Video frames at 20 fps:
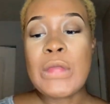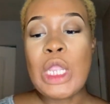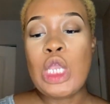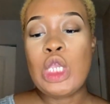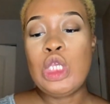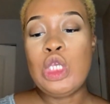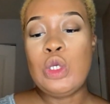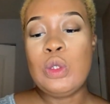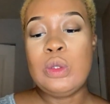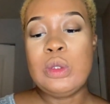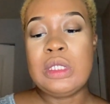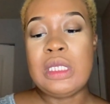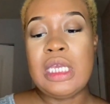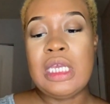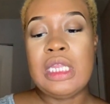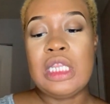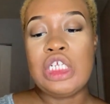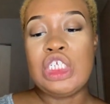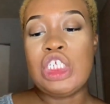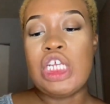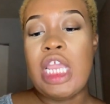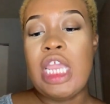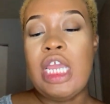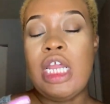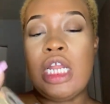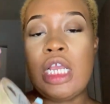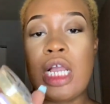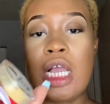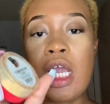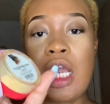using the
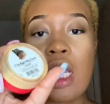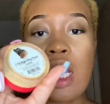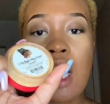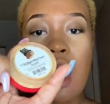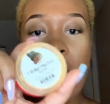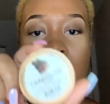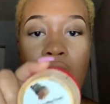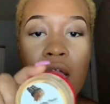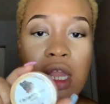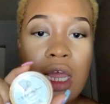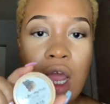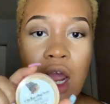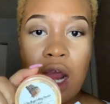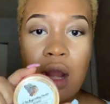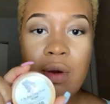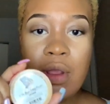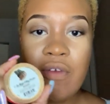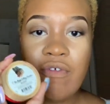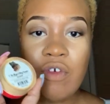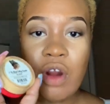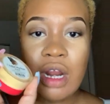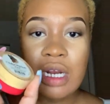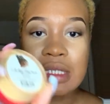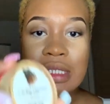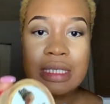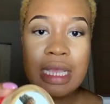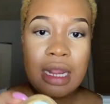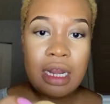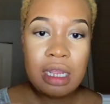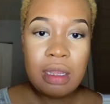shade Kalahari for our
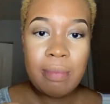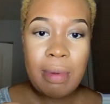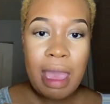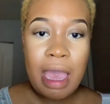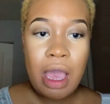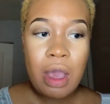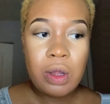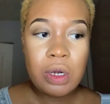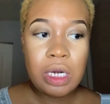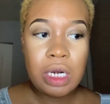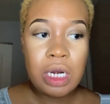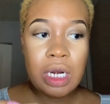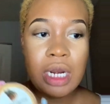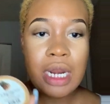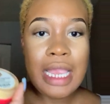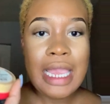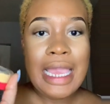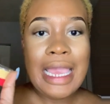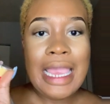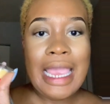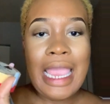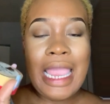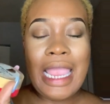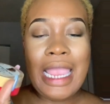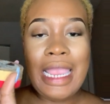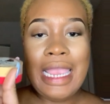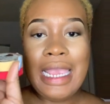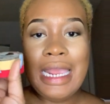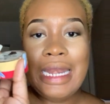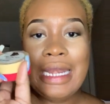setting powder,
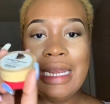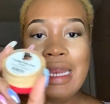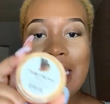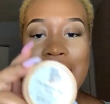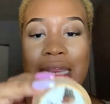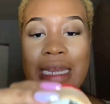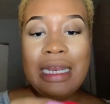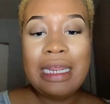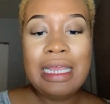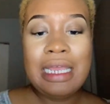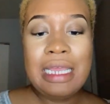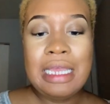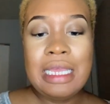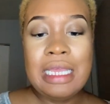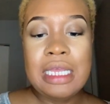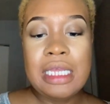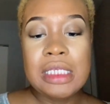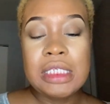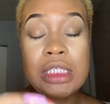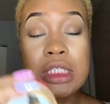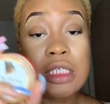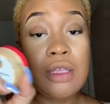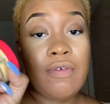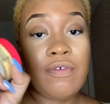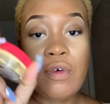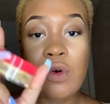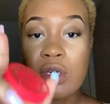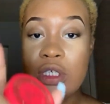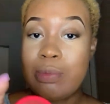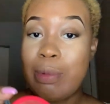and it is of
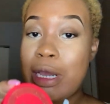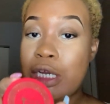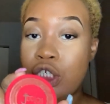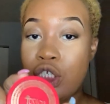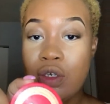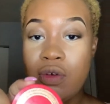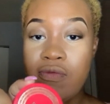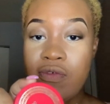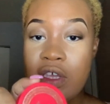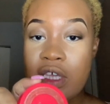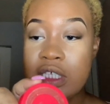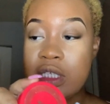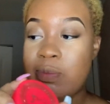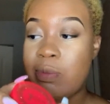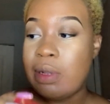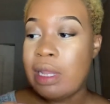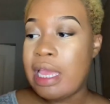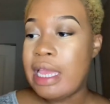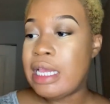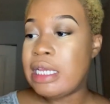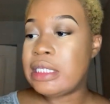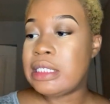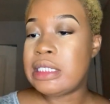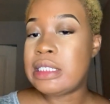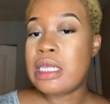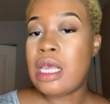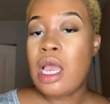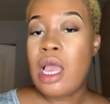course by Juvia's Place.